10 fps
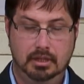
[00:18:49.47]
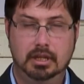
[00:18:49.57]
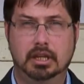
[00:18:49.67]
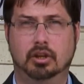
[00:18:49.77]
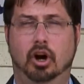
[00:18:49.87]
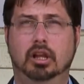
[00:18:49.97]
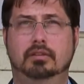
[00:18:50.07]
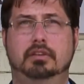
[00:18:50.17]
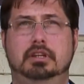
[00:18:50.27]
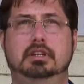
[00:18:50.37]
in all
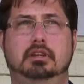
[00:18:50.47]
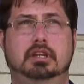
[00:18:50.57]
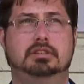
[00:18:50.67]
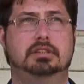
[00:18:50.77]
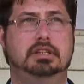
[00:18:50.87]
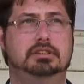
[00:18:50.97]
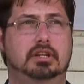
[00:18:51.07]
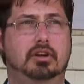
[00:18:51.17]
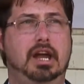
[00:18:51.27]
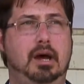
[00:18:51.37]
of these things that
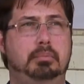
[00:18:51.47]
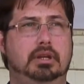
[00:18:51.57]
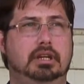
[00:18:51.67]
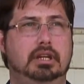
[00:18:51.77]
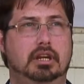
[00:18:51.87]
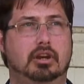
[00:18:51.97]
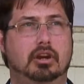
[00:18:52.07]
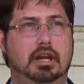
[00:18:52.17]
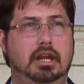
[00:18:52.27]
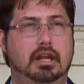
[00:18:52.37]
are happening
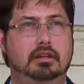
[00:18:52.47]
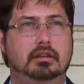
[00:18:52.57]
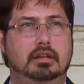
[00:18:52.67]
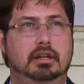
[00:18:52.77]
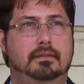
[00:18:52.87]
here and